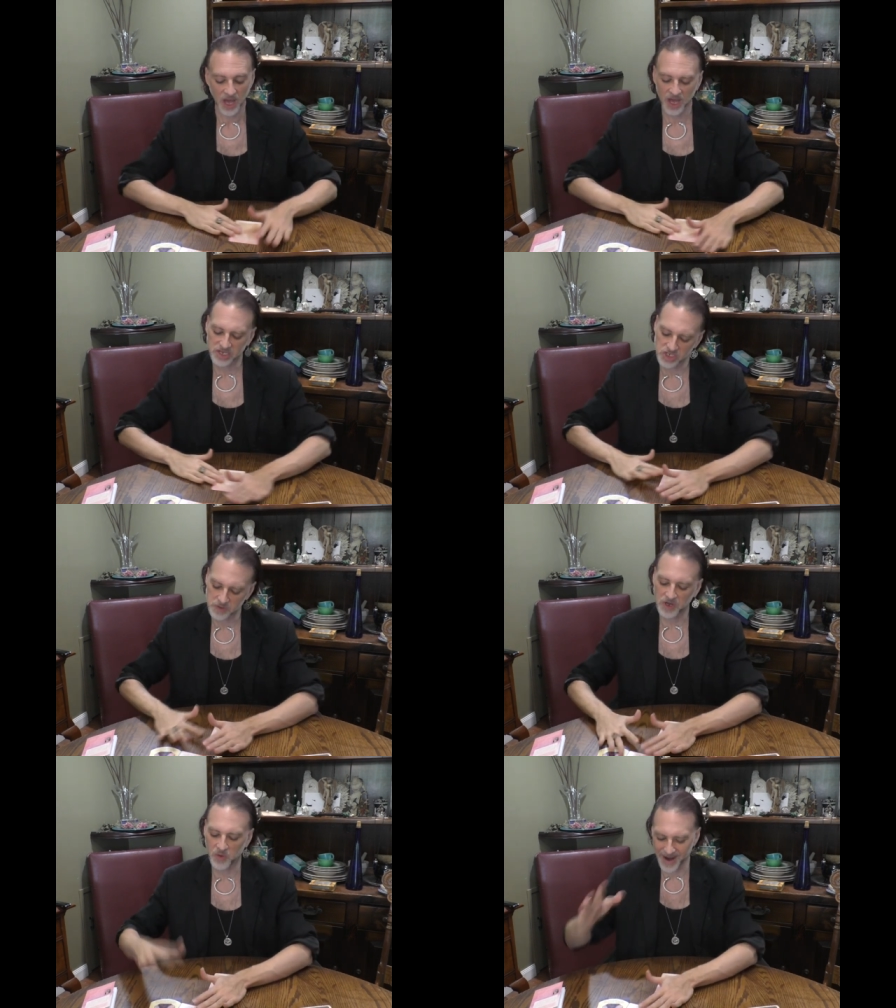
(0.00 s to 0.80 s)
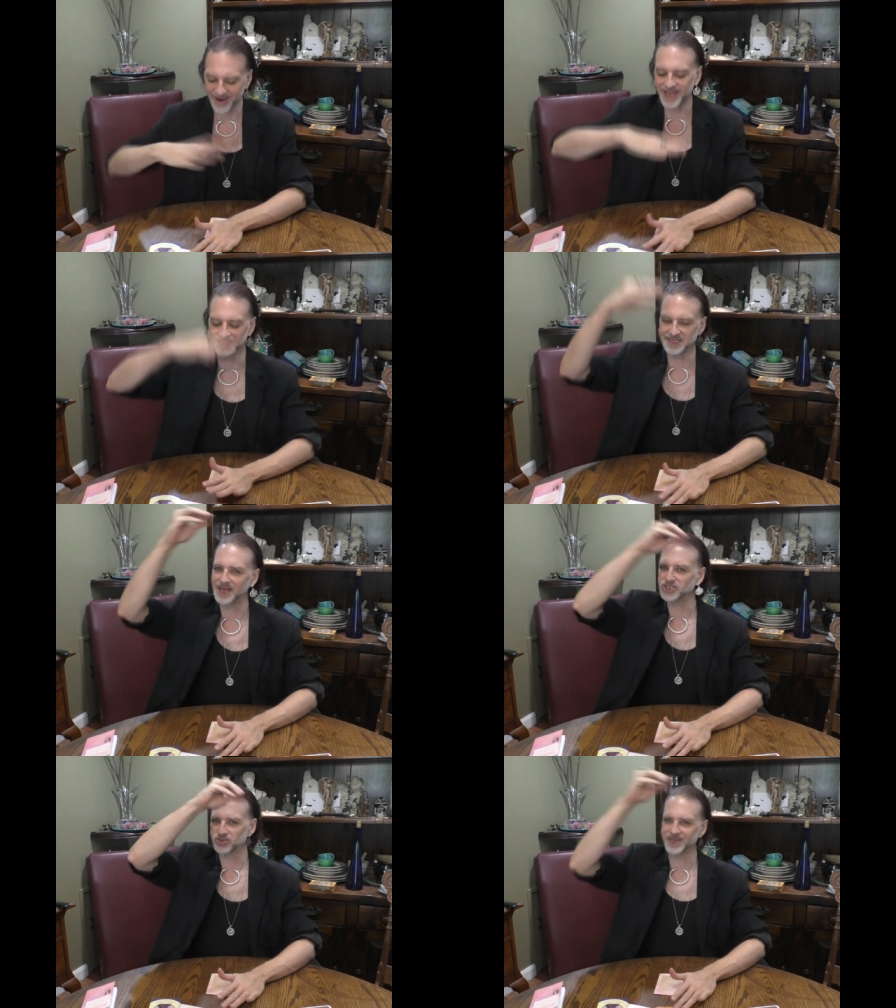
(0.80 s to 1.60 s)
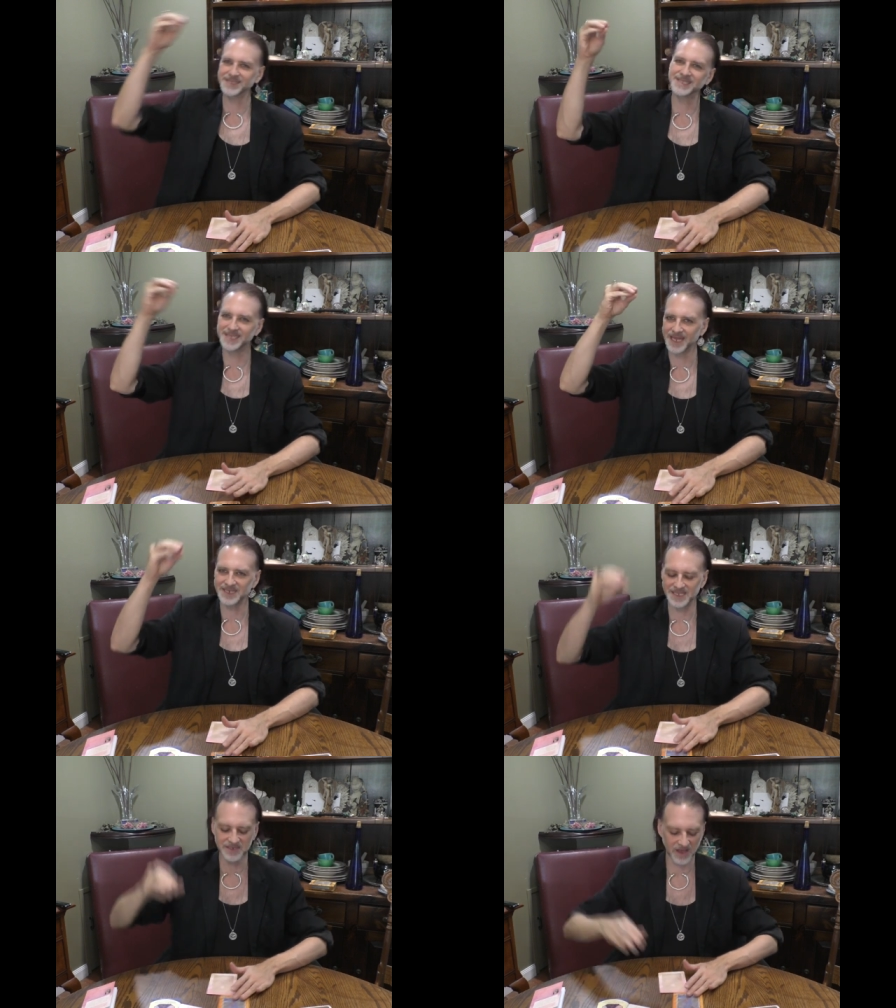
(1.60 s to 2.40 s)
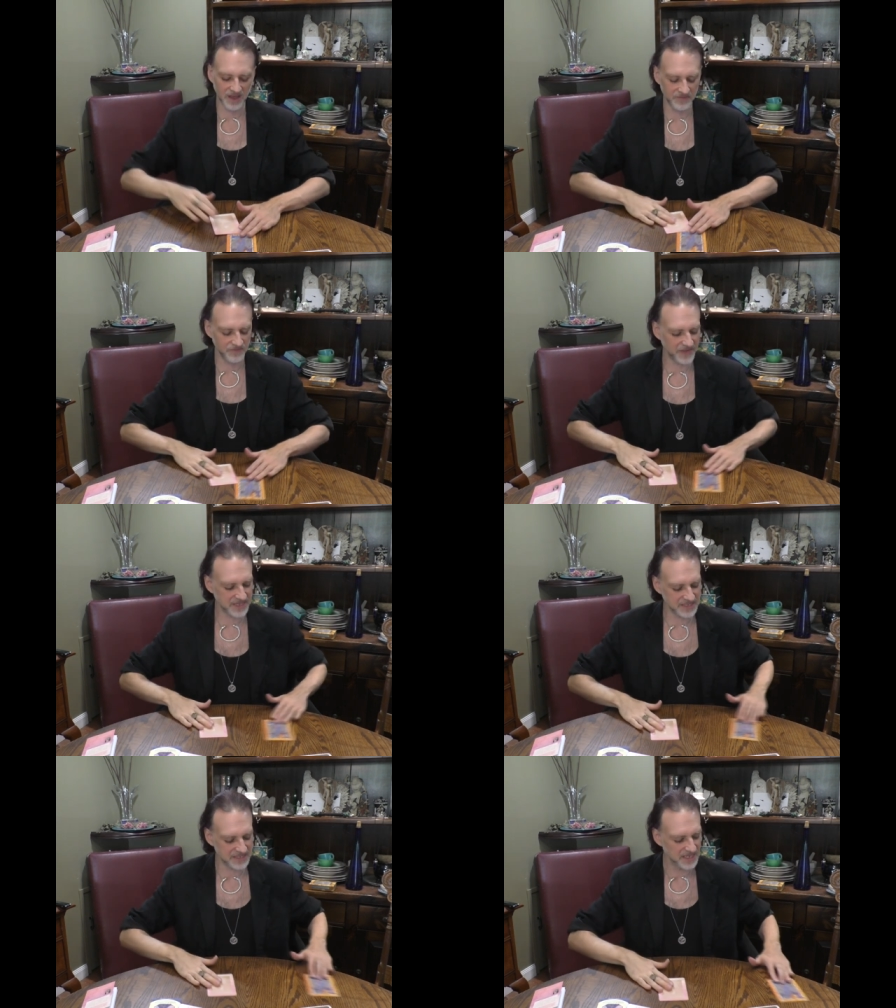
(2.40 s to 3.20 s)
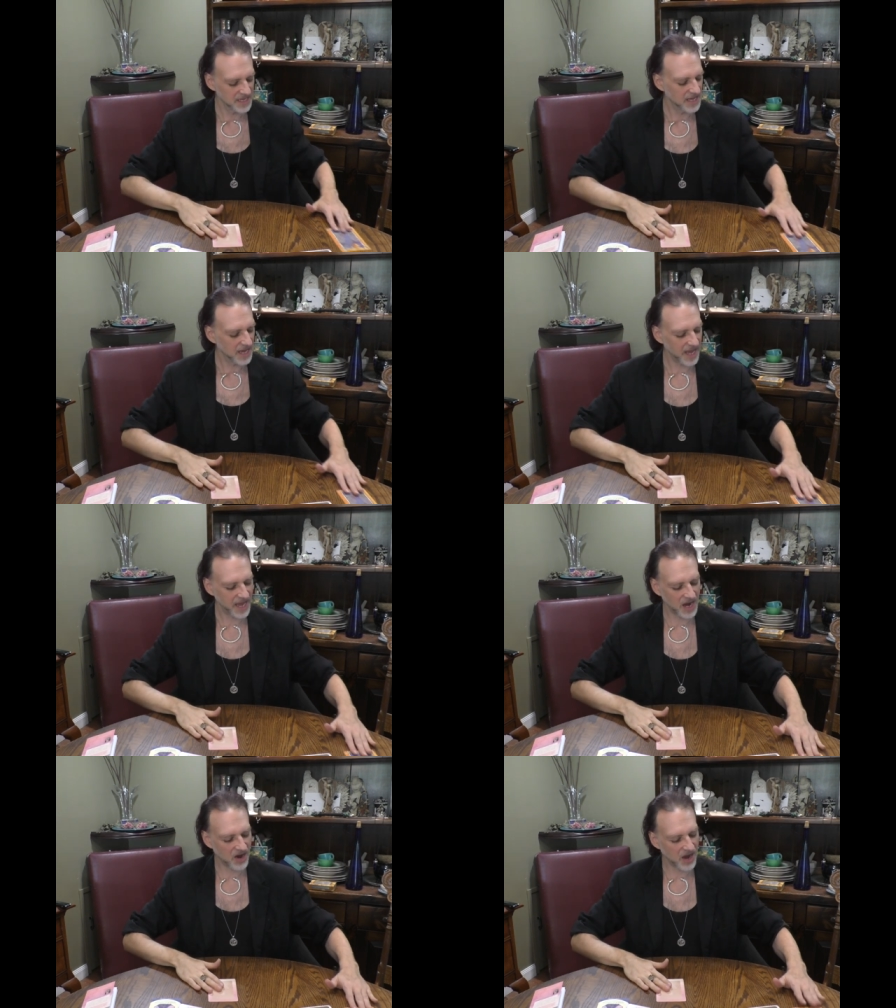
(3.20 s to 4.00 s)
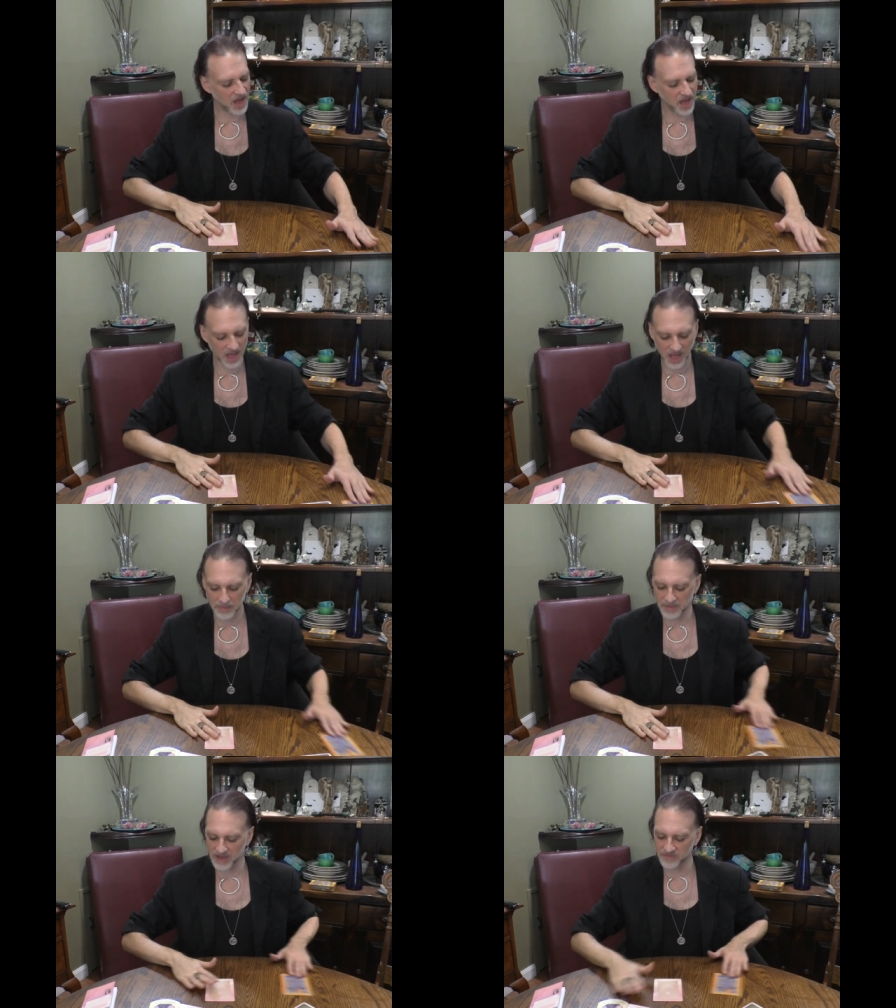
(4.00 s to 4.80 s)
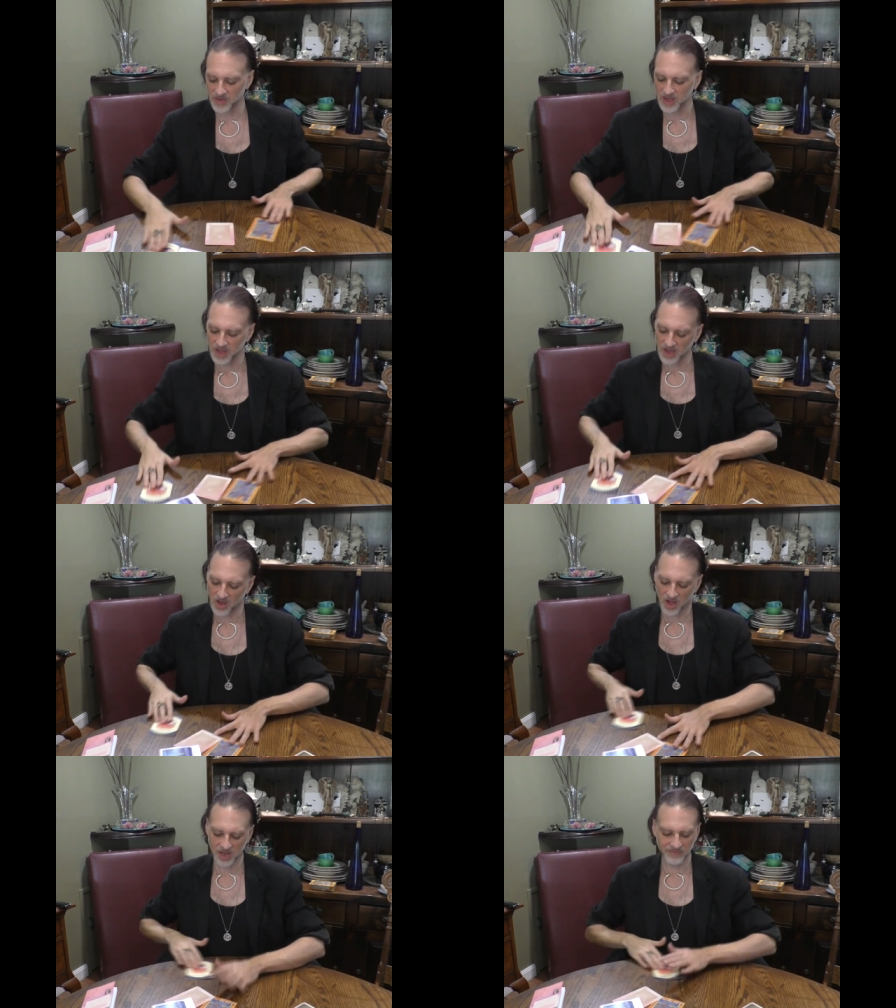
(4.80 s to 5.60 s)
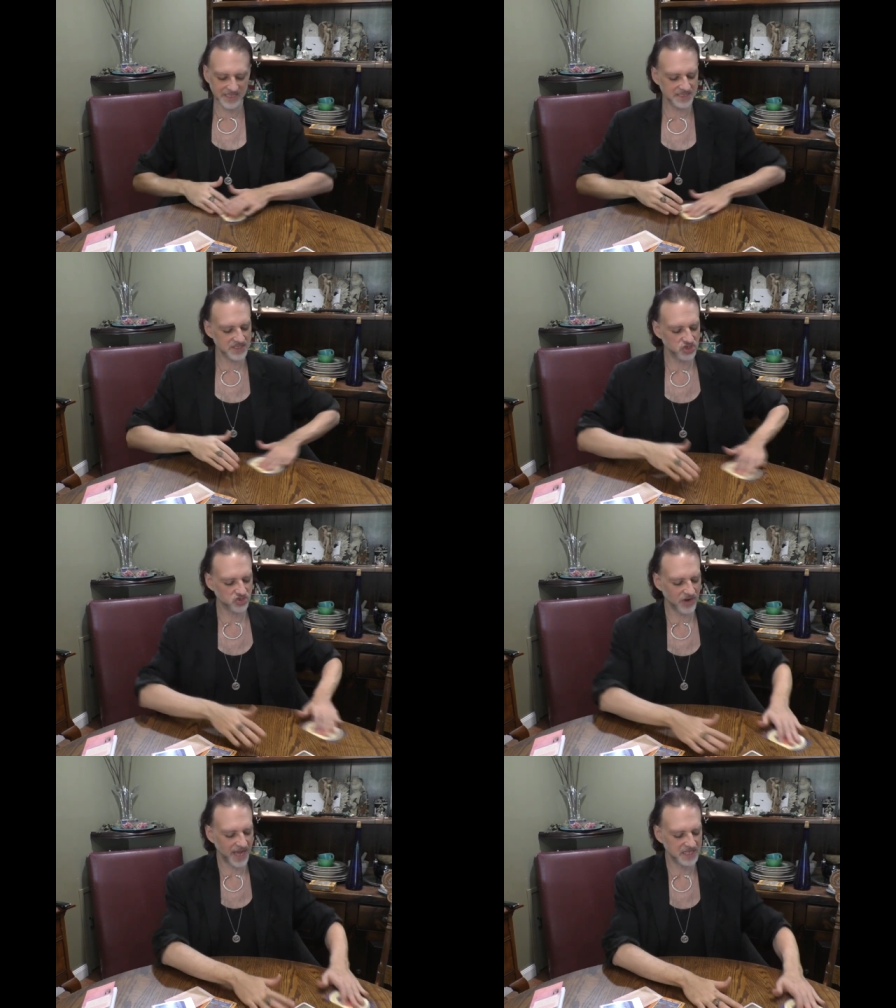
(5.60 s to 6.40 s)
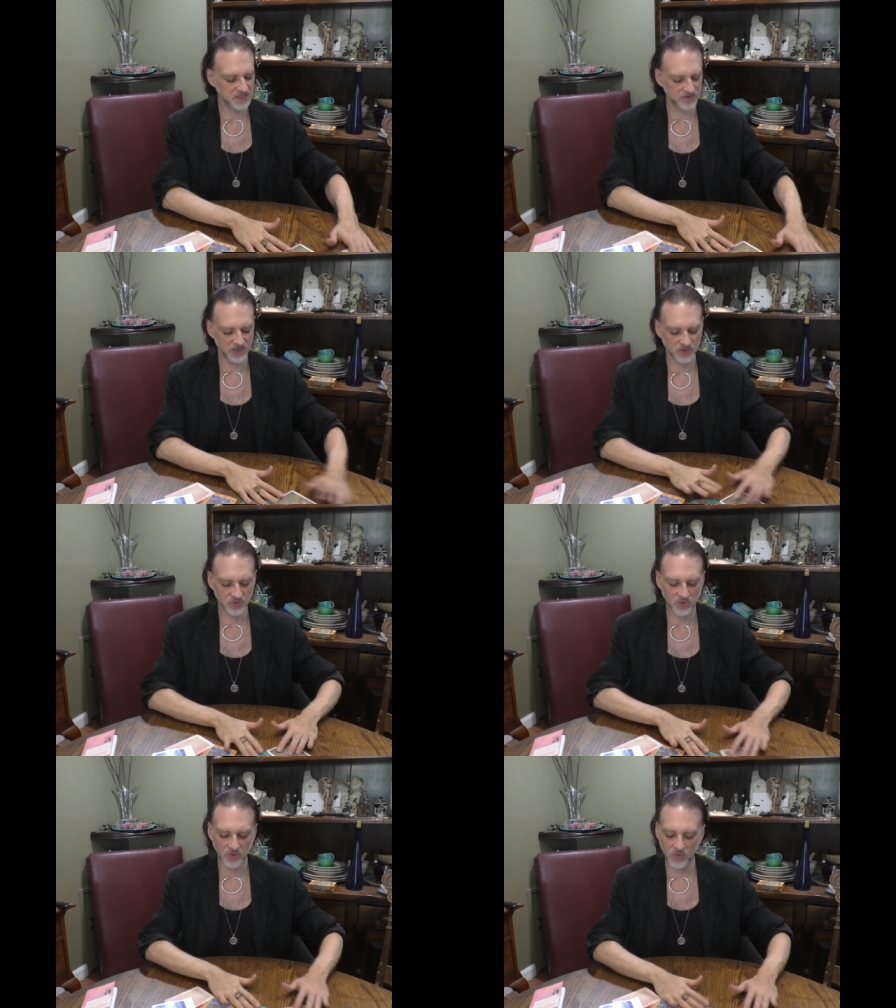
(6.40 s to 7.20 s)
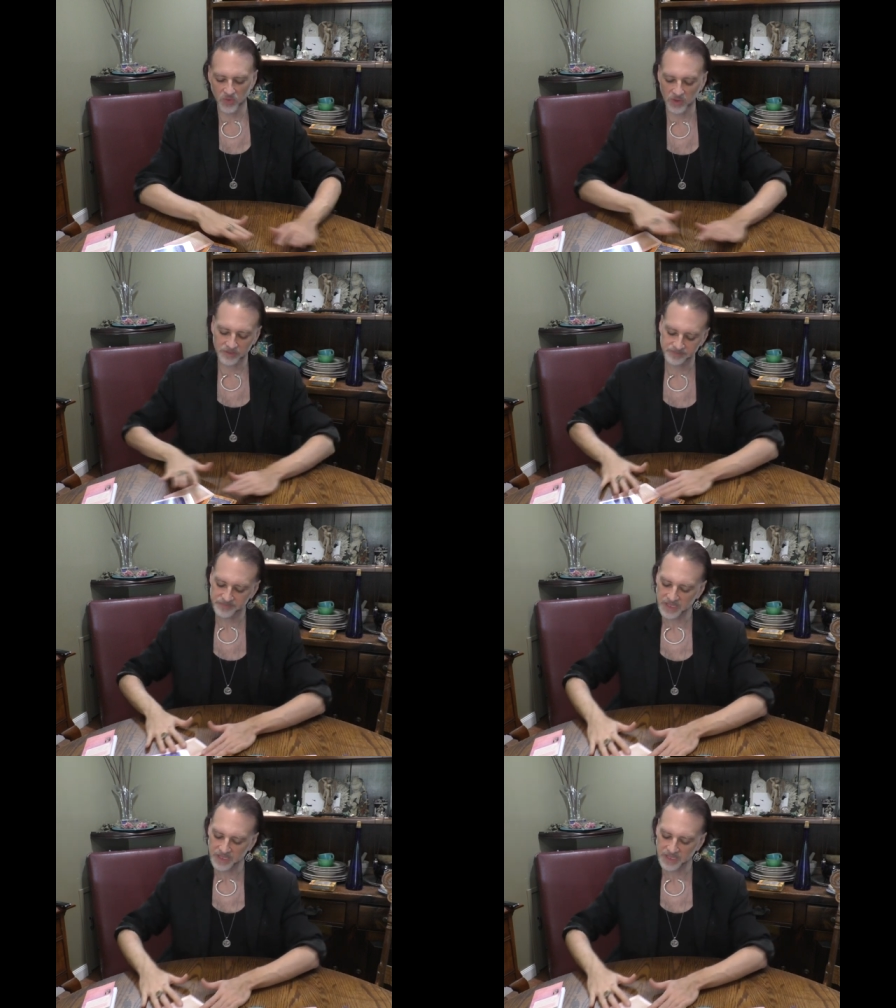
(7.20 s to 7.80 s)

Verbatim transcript: uh, to Aquarius, that transcendent uh, fixed air uh, above all of us, the stratosphere. Cool, cool.